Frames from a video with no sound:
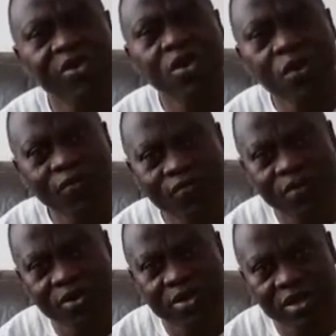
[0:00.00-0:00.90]
enough
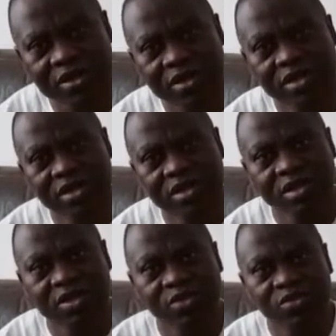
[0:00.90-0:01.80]
funding,
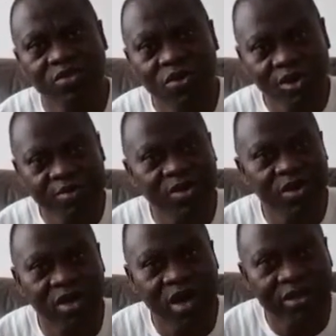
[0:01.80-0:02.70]
to keep the
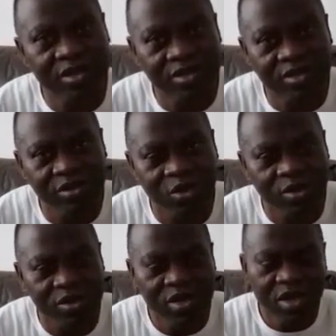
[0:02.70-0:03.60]
organization
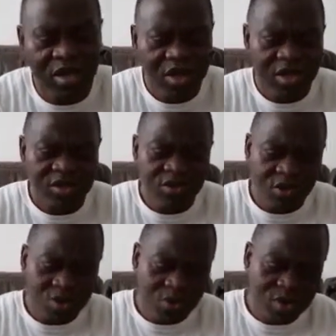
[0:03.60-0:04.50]
going.
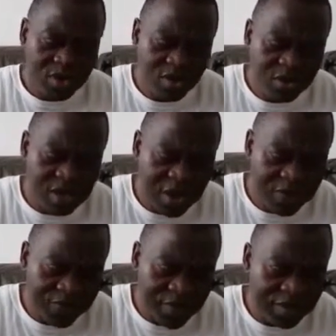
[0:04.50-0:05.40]
So we just now
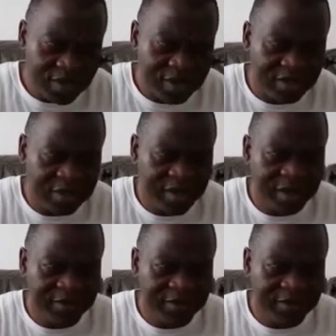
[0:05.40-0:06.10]
felt that